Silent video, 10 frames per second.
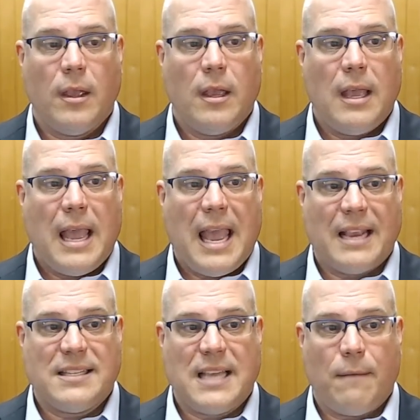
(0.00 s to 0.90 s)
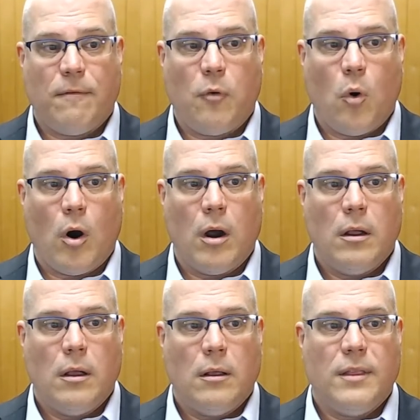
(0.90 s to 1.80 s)
except for
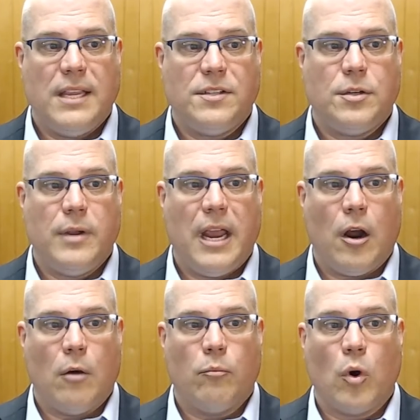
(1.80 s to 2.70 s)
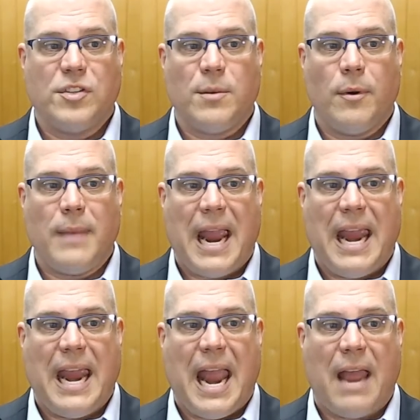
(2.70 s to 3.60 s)
these two here, Brosimum
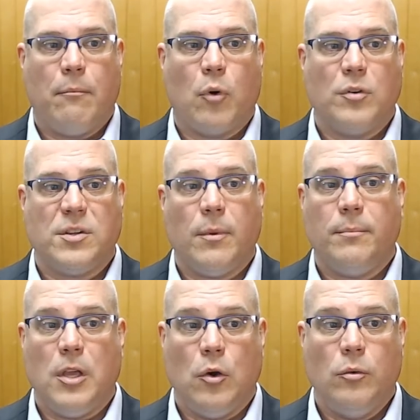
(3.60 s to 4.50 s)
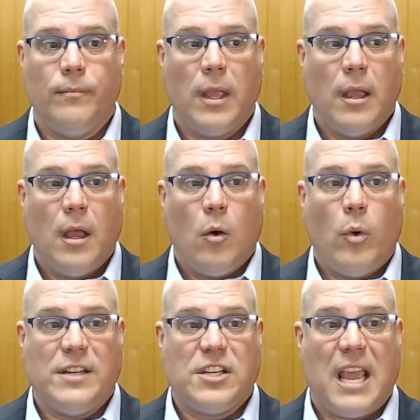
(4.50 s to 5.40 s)
A and Brosimum U,
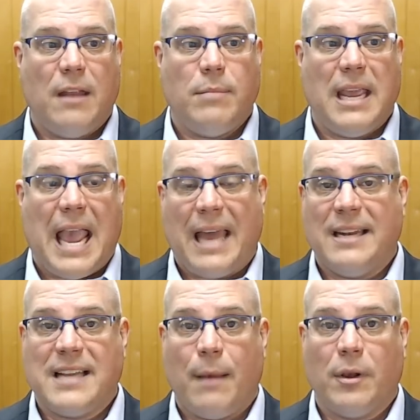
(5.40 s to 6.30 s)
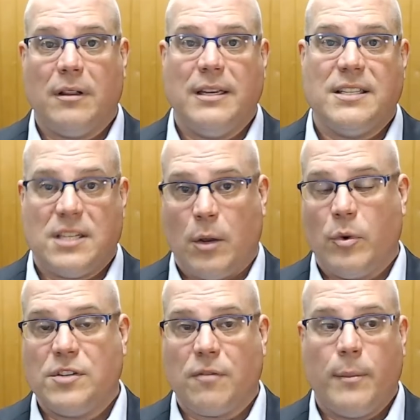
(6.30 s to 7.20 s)
which can be anatomically
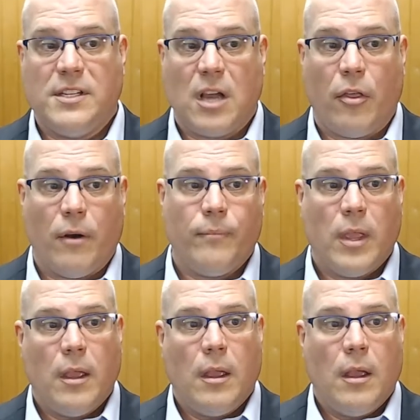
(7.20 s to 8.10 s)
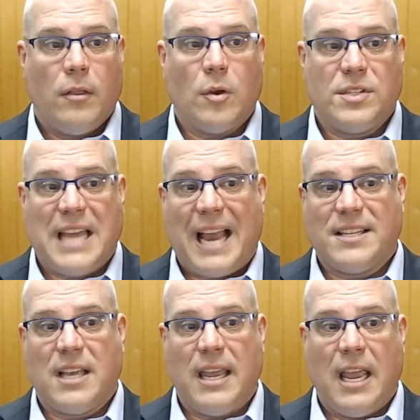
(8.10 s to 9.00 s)
distinguished from each other. Those
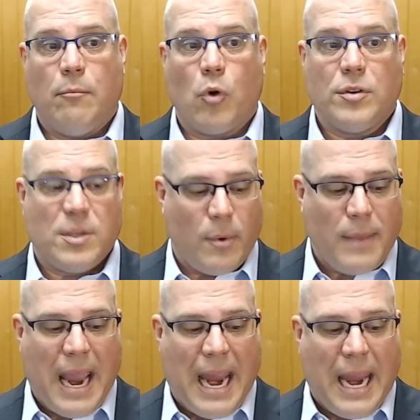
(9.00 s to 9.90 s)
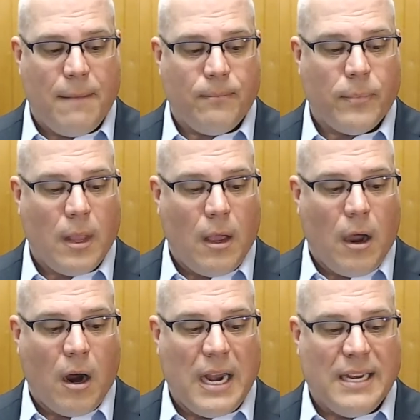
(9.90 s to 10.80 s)
taxa in Brosimum A
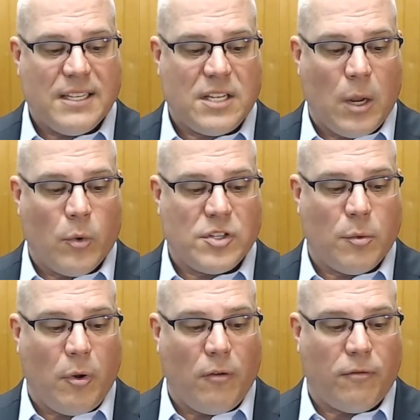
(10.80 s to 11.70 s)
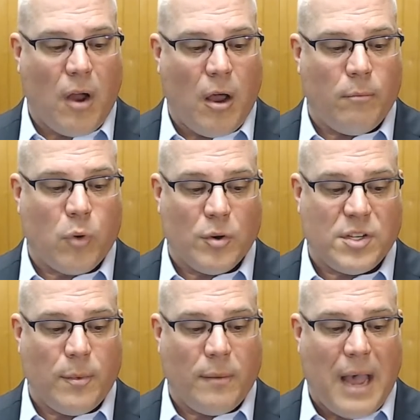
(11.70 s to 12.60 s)
are indistinguishable from
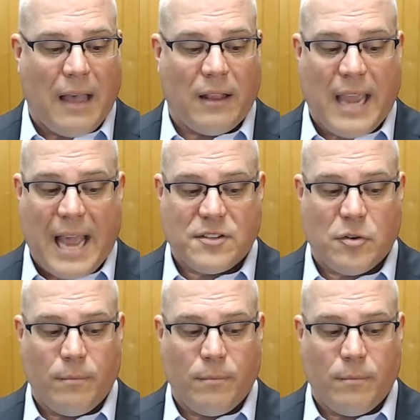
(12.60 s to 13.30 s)
Brosimum allicastrum,